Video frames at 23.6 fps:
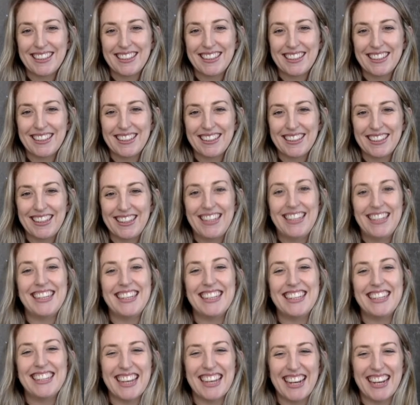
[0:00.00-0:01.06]
to
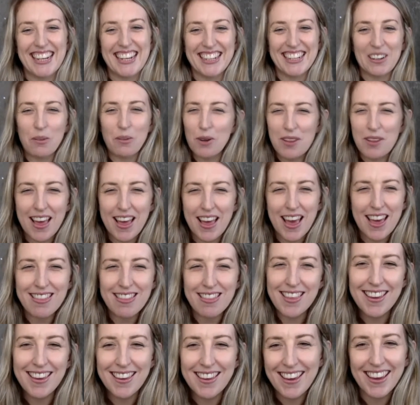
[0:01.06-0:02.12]
get some kind of
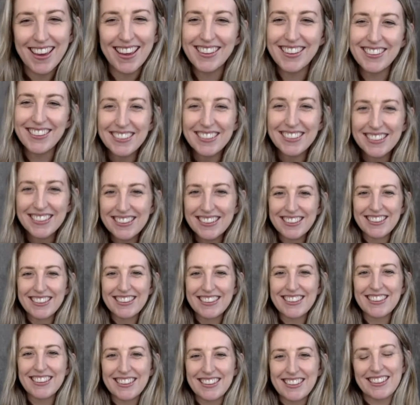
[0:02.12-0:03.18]
feedback if you're doing
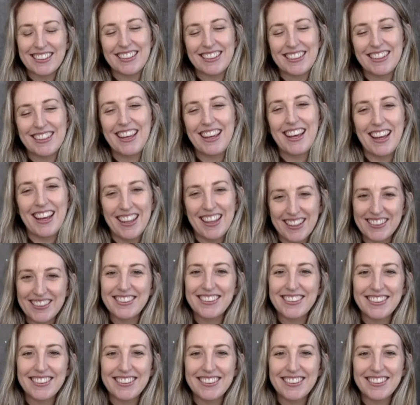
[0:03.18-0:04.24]
okay. So if someone's
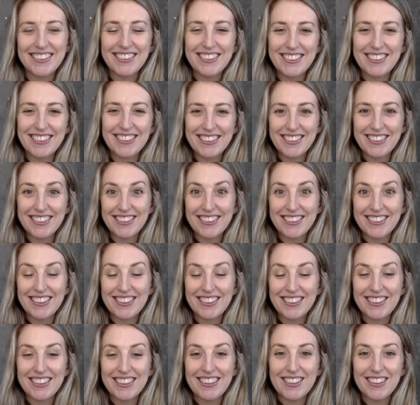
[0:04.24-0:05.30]
looking a bit
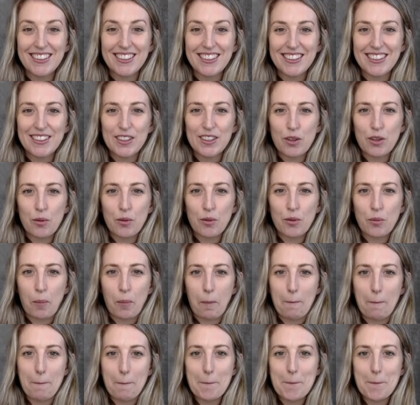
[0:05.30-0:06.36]
surly, you
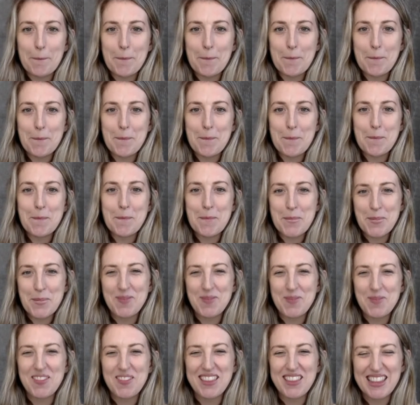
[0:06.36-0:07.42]
know, you think,
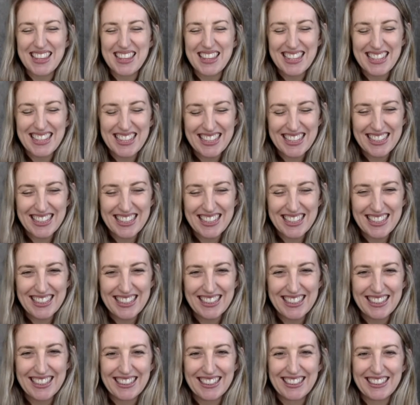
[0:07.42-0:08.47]
oh no, I'm doing a really
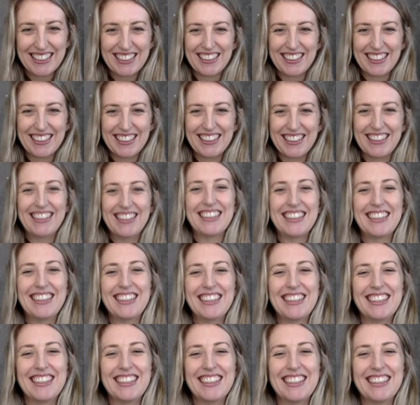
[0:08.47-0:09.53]
bad job.
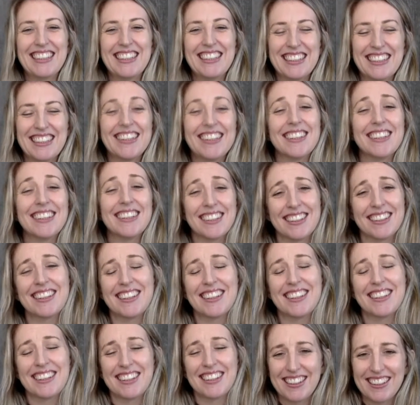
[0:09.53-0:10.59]
So I can imagine
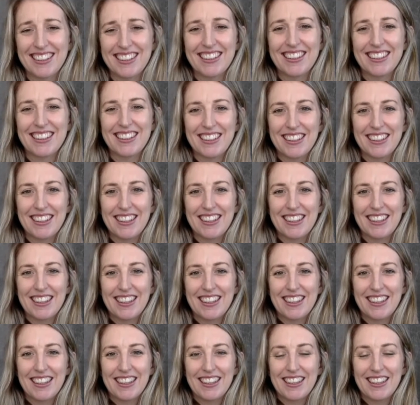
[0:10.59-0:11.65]
this exercise would
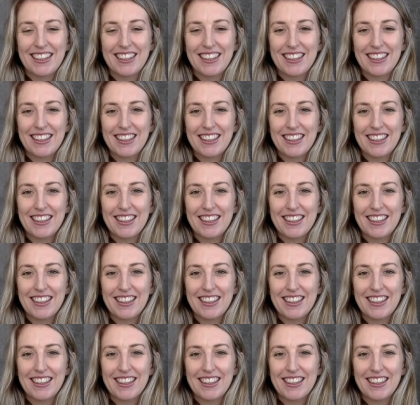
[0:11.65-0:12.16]
really help with